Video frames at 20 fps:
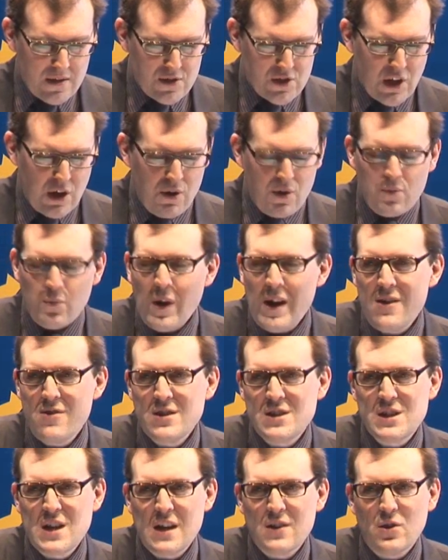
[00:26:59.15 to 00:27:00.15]
So where
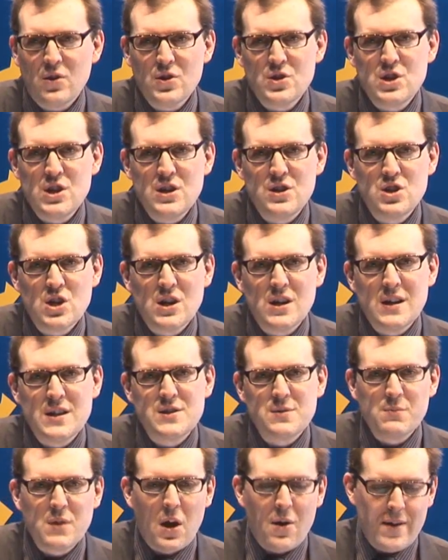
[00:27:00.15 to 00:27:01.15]
is technology
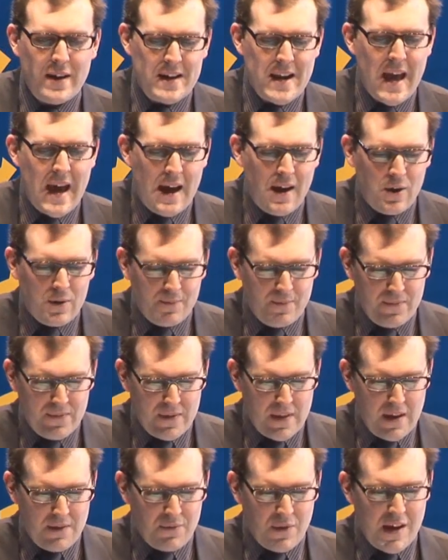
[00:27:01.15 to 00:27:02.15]
journalism going now?
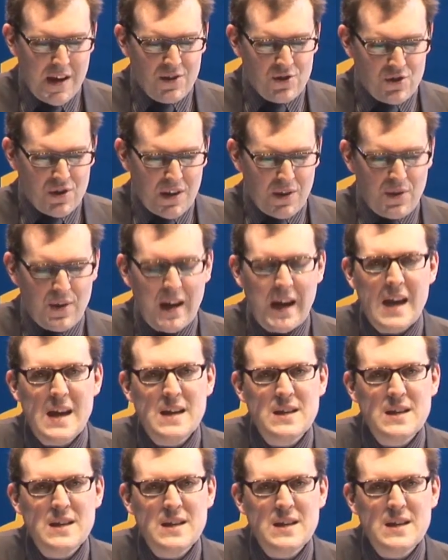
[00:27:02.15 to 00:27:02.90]
The interesting thing